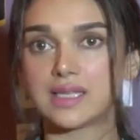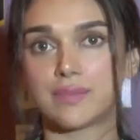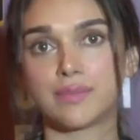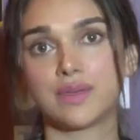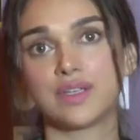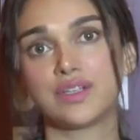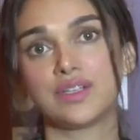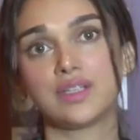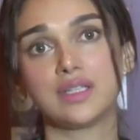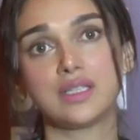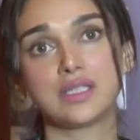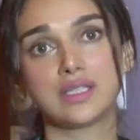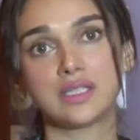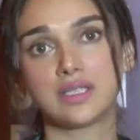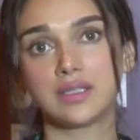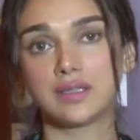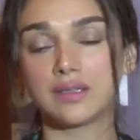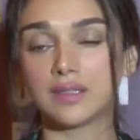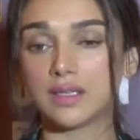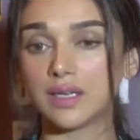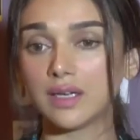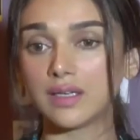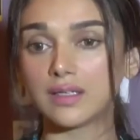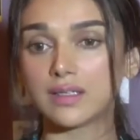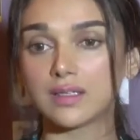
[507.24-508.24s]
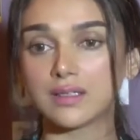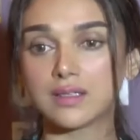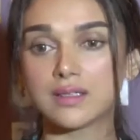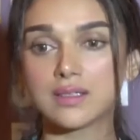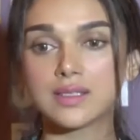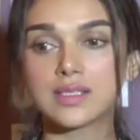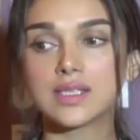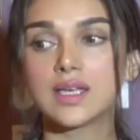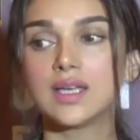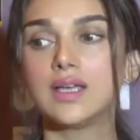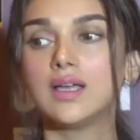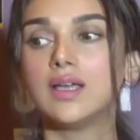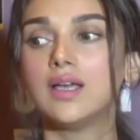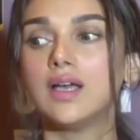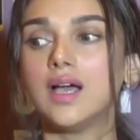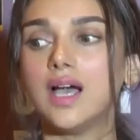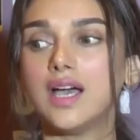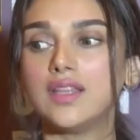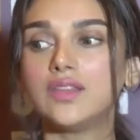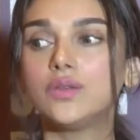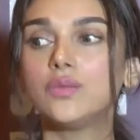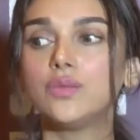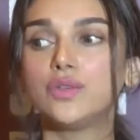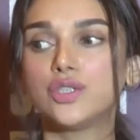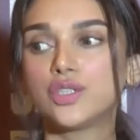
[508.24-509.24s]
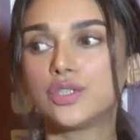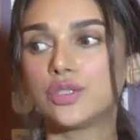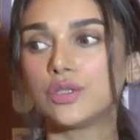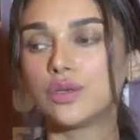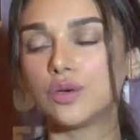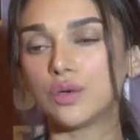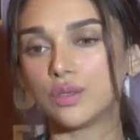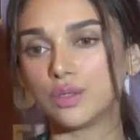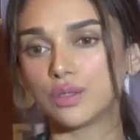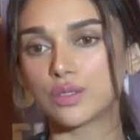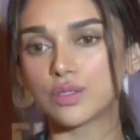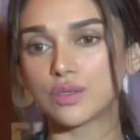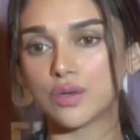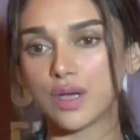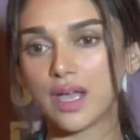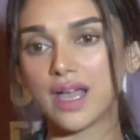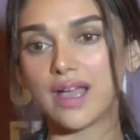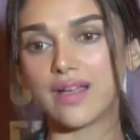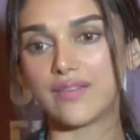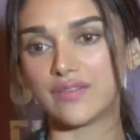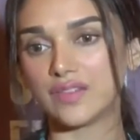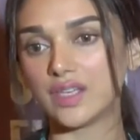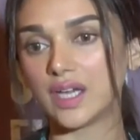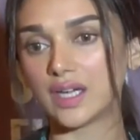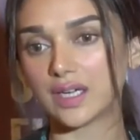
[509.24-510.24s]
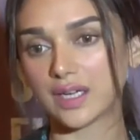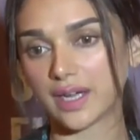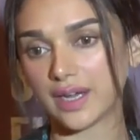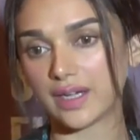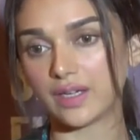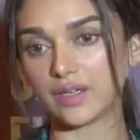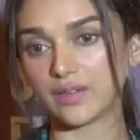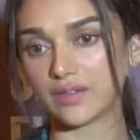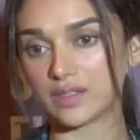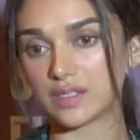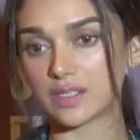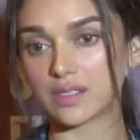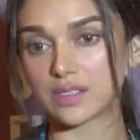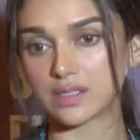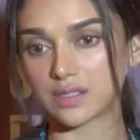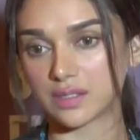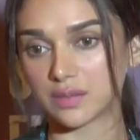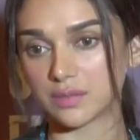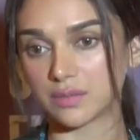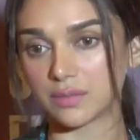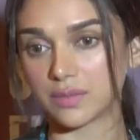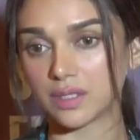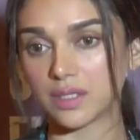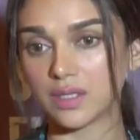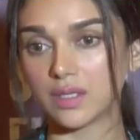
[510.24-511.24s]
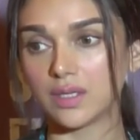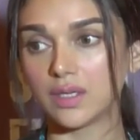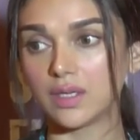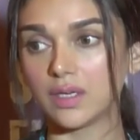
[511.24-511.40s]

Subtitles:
some are released in theaters. I think we should also have that kind of system.